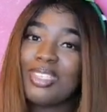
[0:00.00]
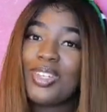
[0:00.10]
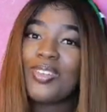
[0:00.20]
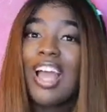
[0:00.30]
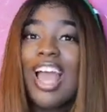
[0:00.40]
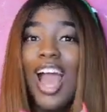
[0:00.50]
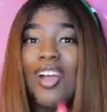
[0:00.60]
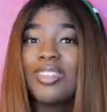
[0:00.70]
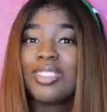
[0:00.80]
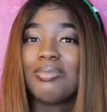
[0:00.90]
So
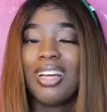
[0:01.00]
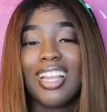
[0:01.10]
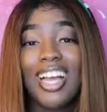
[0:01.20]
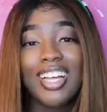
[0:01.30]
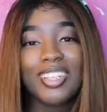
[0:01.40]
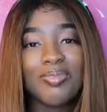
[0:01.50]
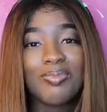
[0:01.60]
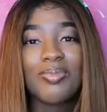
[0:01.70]
I went to my locker